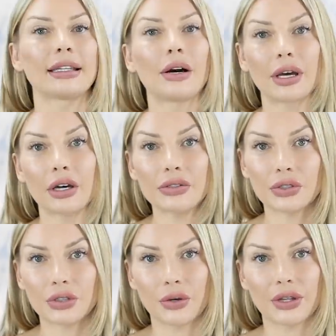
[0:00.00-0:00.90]
Now, I
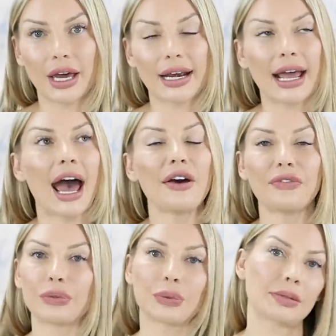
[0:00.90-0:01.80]
also know that
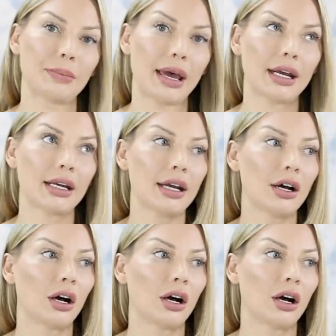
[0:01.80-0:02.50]
affluent men,